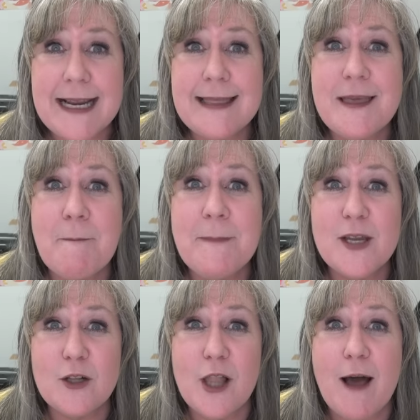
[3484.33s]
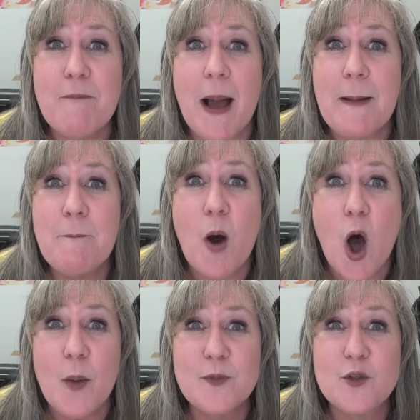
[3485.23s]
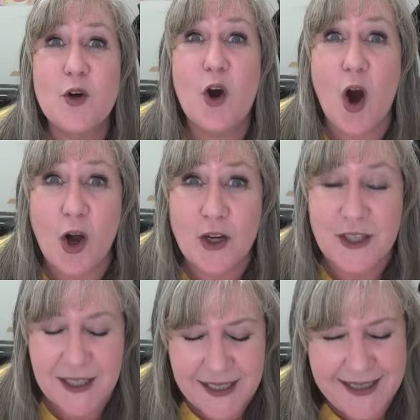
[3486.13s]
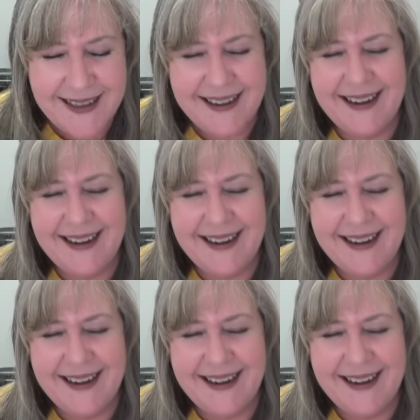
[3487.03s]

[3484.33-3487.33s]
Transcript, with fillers: in the middle of my mom's garden.